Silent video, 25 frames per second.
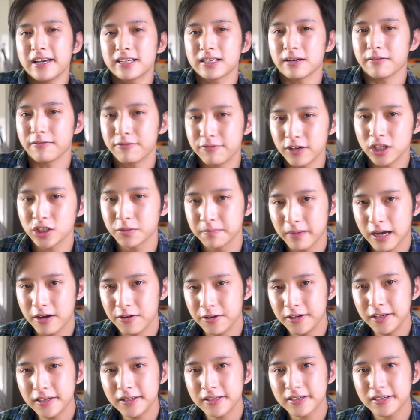some fresh
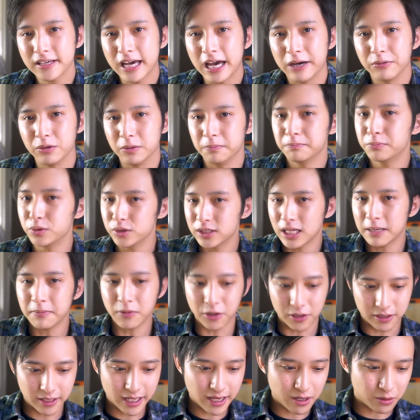berries, I would put them
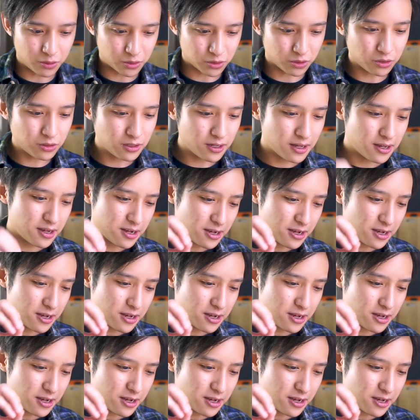on there also.